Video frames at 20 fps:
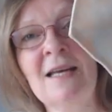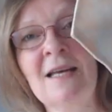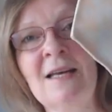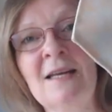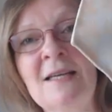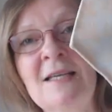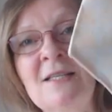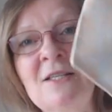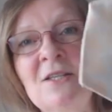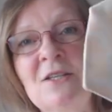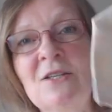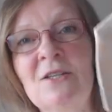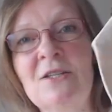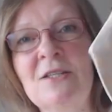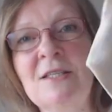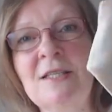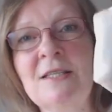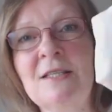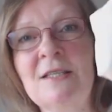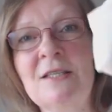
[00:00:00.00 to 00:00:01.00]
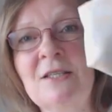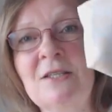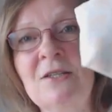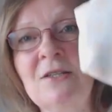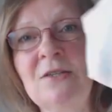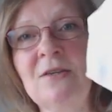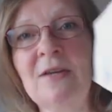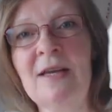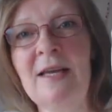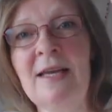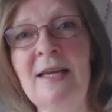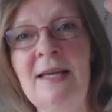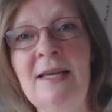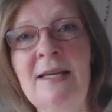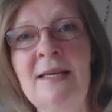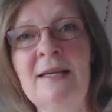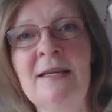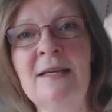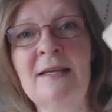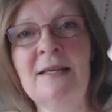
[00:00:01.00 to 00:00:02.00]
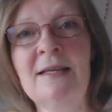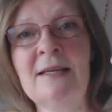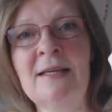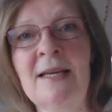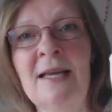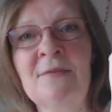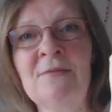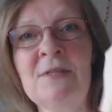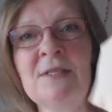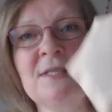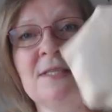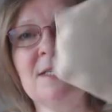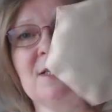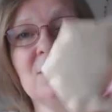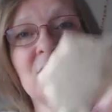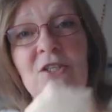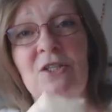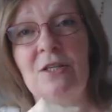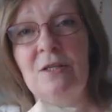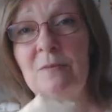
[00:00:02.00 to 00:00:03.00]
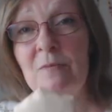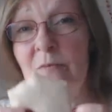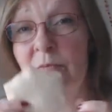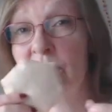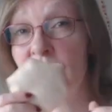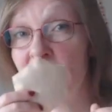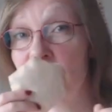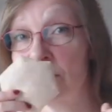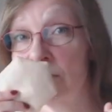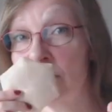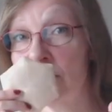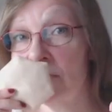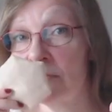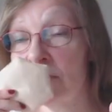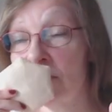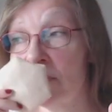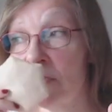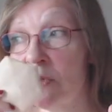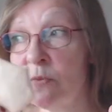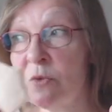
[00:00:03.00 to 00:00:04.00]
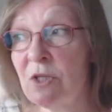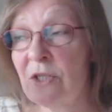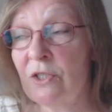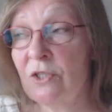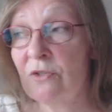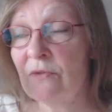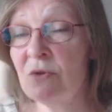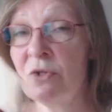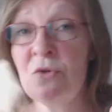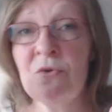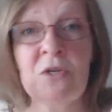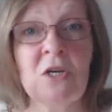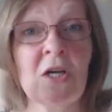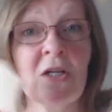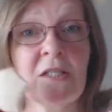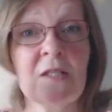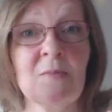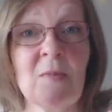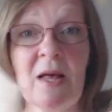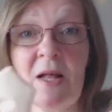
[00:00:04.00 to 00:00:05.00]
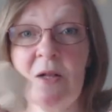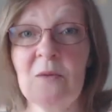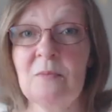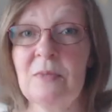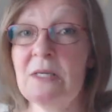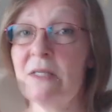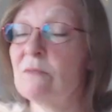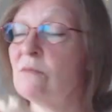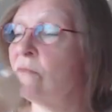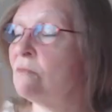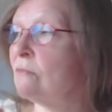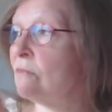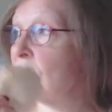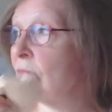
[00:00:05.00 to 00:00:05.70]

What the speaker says: I turned into a lavender cushion, which you can't smell, but